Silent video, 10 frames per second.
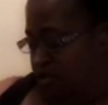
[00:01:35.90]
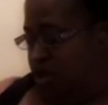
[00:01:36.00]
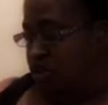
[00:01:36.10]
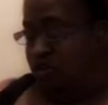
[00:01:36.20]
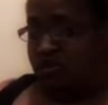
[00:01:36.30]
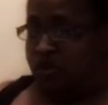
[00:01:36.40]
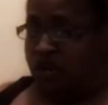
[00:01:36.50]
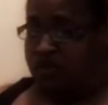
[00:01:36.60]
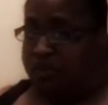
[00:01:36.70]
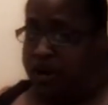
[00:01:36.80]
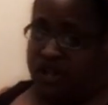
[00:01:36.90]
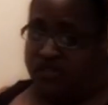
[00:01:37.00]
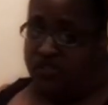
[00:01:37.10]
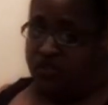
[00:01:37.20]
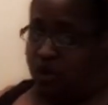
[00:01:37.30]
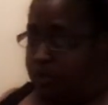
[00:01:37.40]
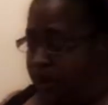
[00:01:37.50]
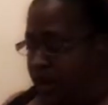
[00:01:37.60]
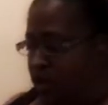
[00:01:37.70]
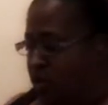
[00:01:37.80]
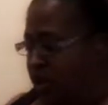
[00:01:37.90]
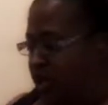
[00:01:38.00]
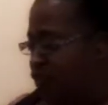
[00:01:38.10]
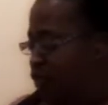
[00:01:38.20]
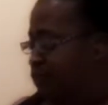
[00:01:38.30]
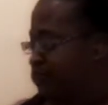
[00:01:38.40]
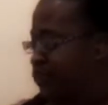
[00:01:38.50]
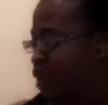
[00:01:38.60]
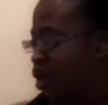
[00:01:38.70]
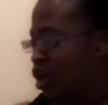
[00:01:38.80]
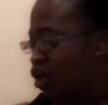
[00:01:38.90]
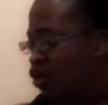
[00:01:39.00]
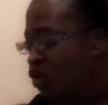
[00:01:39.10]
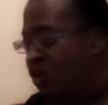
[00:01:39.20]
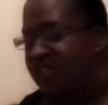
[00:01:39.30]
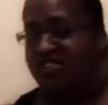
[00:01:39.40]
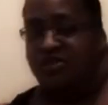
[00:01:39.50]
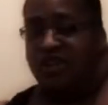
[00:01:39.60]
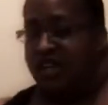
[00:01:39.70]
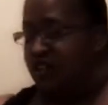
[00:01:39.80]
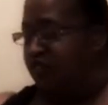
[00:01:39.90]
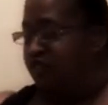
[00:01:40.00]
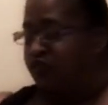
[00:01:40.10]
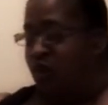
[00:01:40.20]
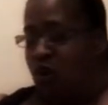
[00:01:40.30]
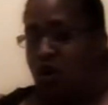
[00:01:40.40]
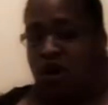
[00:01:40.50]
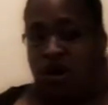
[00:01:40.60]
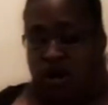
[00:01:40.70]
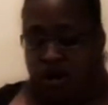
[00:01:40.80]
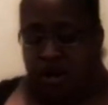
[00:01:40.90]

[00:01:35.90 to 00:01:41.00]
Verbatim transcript: can use whatever brand, store brand or whatever. You're going to need four